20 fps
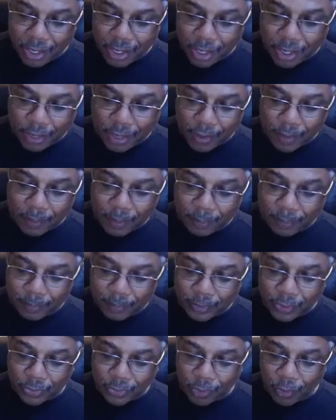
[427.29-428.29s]

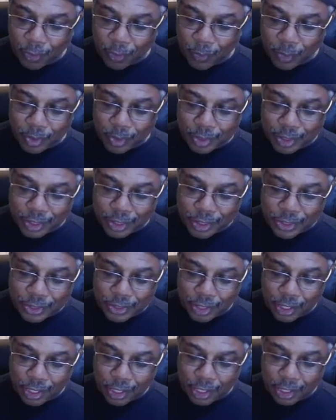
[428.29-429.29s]
The third one is
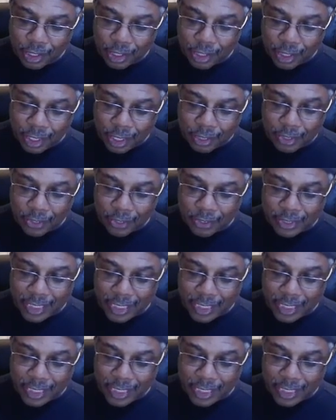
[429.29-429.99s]
Another